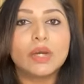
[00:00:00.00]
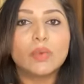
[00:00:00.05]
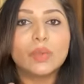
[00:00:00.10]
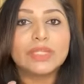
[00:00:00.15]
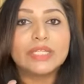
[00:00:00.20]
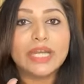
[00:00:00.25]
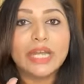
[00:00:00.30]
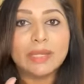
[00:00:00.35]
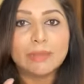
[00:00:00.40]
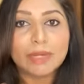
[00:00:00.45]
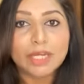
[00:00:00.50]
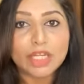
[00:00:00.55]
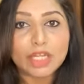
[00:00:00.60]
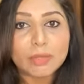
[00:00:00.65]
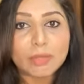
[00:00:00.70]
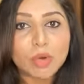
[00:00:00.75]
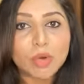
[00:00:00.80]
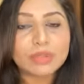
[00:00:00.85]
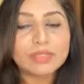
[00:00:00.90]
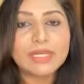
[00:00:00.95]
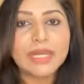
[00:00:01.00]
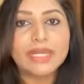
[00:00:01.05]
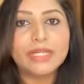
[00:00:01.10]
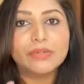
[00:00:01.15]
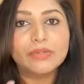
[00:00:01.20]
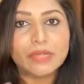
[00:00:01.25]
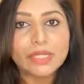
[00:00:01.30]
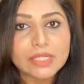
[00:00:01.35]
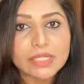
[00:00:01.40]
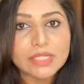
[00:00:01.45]
with aluminium
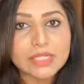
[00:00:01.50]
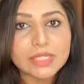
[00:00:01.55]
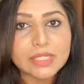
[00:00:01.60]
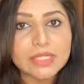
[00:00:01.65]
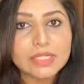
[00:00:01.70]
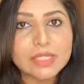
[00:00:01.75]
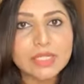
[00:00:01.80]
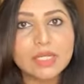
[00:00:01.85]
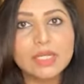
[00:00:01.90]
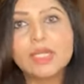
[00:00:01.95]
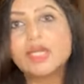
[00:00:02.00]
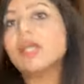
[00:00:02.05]
oxide crystals